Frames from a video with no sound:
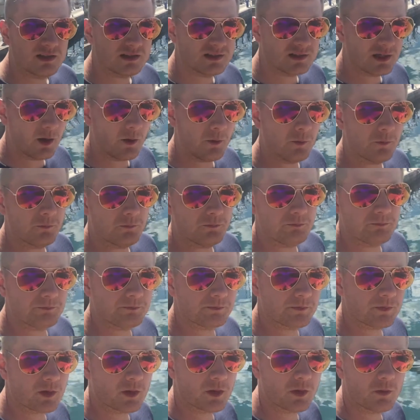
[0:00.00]
So
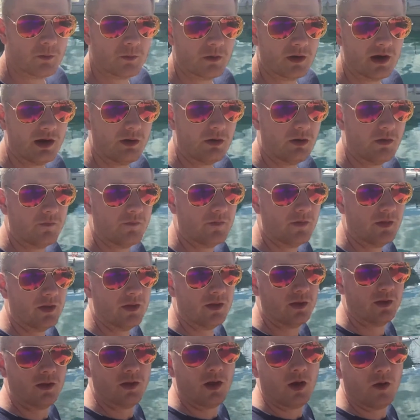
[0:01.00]
we're out on
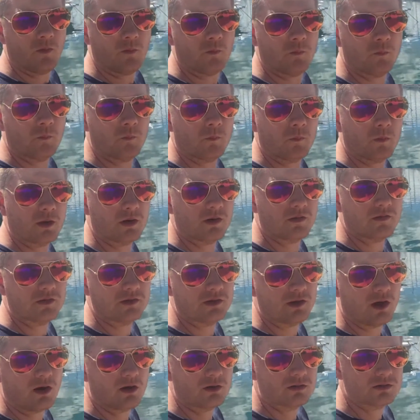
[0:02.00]
one of
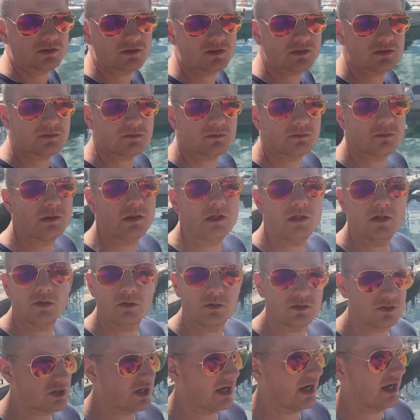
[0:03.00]
the docks.
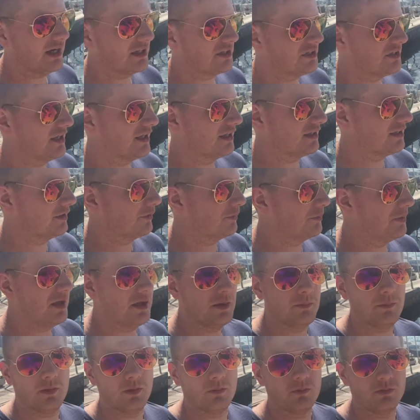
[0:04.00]
We're trying to actually get to the
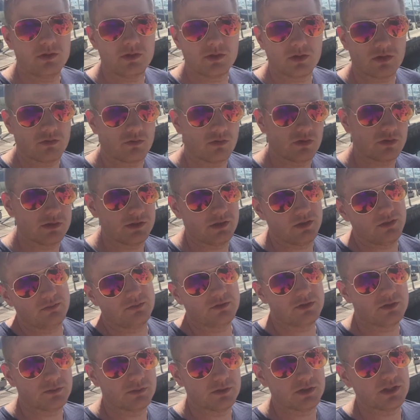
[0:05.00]
pier, but we took a wrong
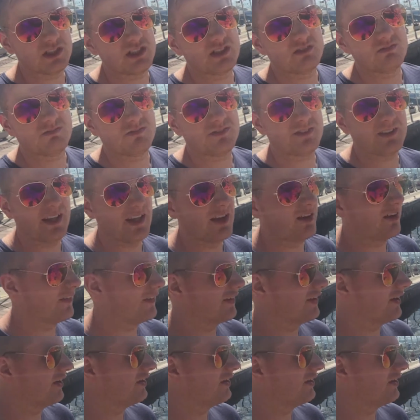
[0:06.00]
turn, so we're just here on the